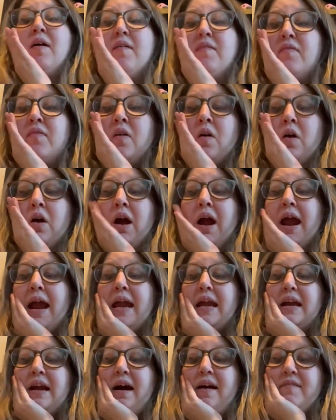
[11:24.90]
For
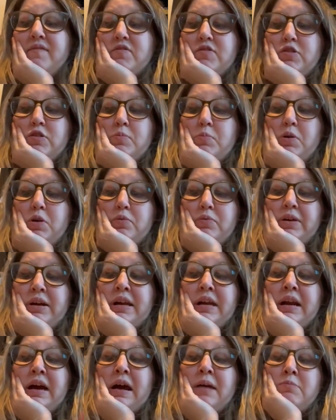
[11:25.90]
a comfortable
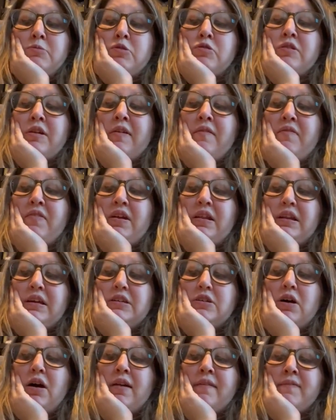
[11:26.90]
read, I'm using Finley
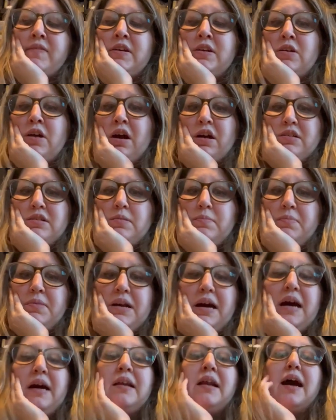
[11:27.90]
Donovan Knocks Him
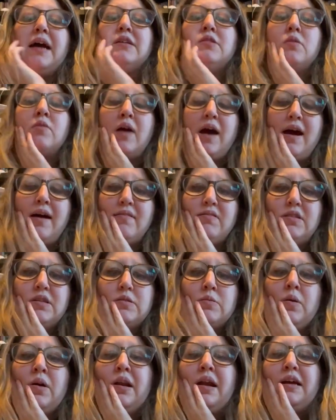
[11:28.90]
Dead. I don't have
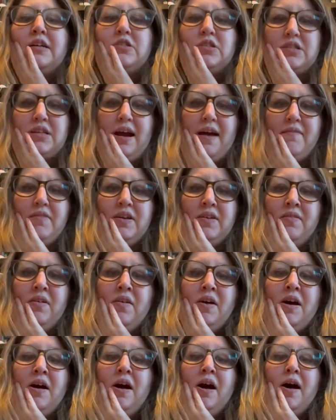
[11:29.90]
this one, I just have it
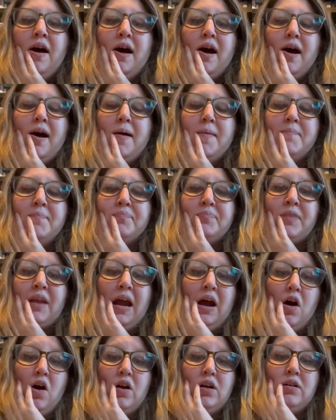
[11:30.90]
I
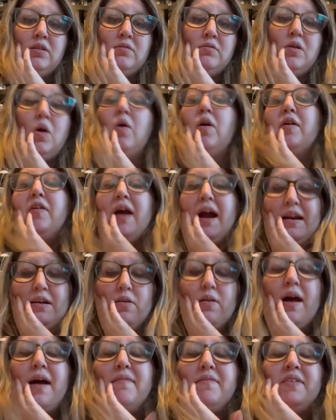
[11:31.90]

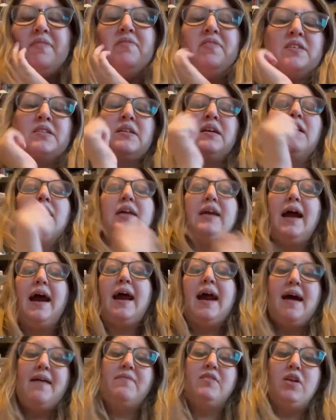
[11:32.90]
don't have it physically, I
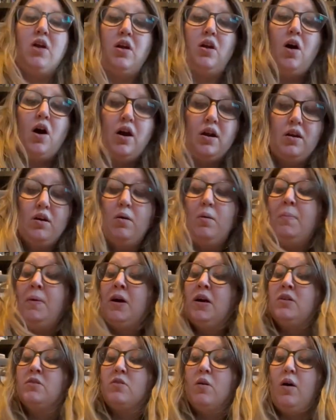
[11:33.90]
have it on
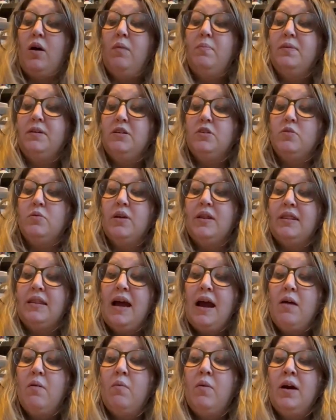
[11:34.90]
audiobook, so I'll be doing
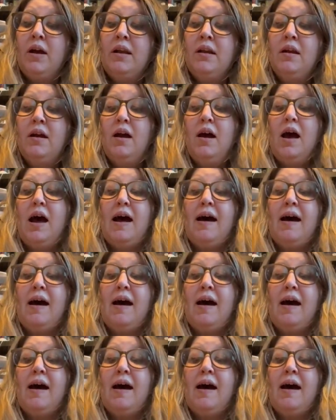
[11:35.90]
that one.